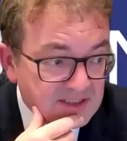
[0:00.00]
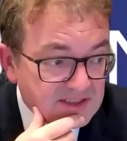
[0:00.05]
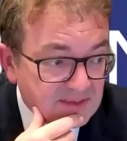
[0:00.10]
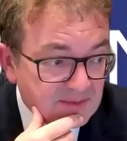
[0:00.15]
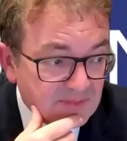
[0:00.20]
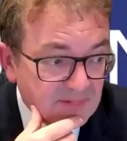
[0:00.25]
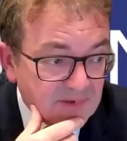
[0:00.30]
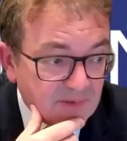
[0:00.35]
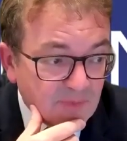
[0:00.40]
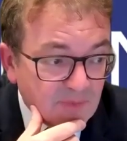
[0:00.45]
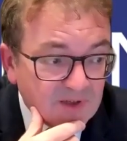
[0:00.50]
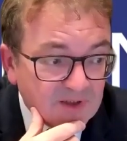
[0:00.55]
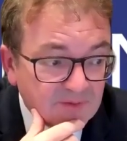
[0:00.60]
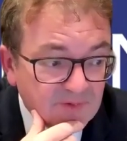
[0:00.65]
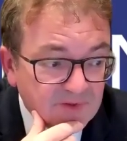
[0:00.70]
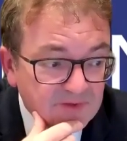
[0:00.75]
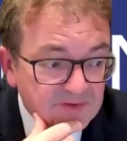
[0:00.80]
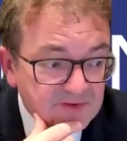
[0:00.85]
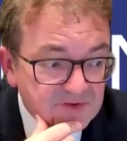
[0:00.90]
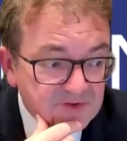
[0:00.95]
There's simply
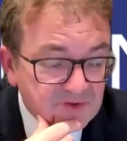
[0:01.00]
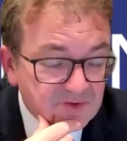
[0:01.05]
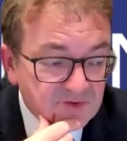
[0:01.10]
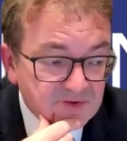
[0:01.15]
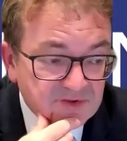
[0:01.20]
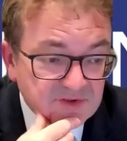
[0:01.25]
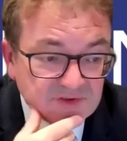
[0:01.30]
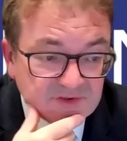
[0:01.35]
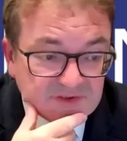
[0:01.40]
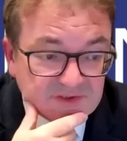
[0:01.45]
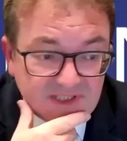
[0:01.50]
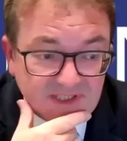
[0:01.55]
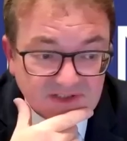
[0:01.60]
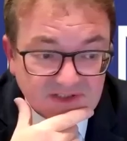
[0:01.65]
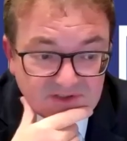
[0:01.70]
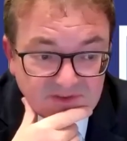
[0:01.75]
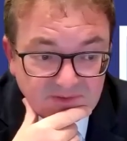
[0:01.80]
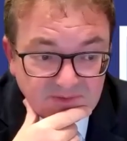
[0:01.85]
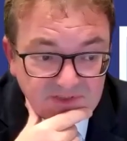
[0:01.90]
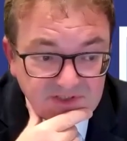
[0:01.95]
one we would draw to your
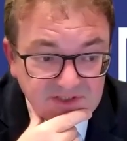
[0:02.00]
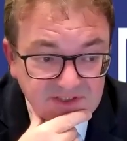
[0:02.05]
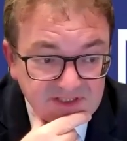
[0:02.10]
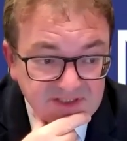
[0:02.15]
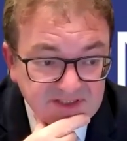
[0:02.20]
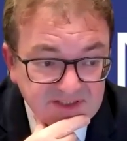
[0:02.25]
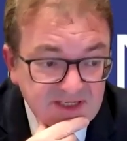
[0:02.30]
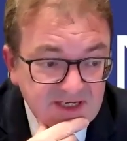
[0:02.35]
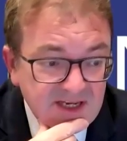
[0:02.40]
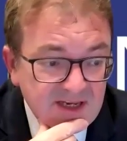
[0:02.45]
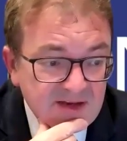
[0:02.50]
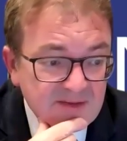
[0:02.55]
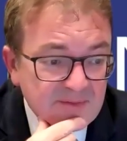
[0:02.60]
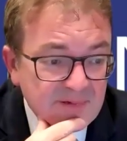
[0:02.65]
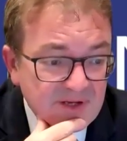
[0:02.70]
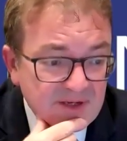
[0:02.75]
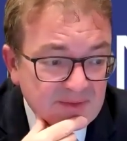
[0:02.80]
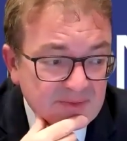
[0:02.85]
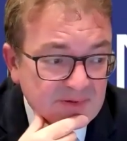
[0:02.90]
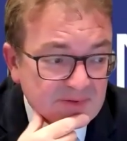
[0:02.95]
attention, which is
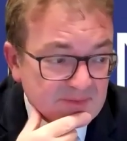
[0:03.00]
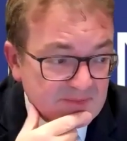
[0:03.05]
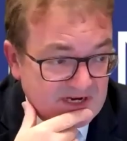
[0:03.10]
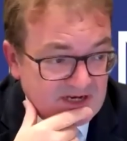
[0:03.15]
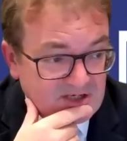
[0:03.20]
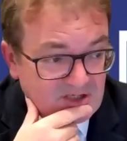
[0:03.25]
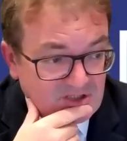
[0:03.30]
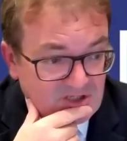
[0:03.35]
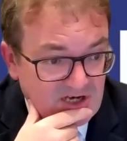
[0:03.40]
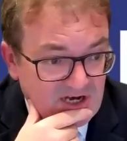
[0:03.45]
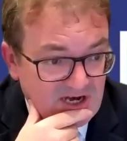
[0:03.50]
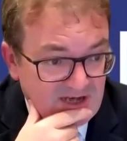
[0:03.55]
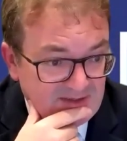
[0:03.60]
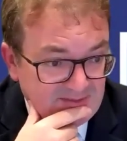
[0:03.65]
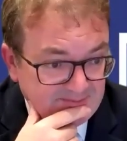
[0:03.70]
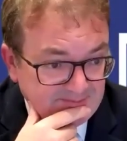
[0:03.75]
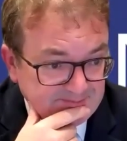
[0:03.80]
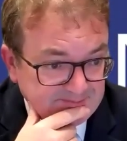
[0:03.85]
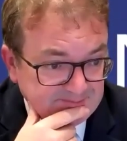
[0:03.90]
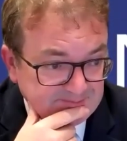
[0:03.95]
paper
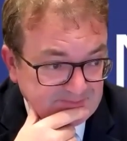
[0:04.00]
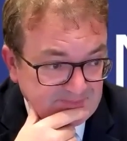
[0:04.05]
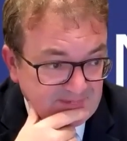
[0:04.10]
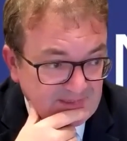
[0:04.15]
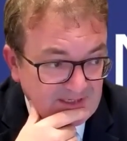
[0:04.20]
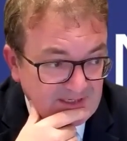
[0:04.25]
mache.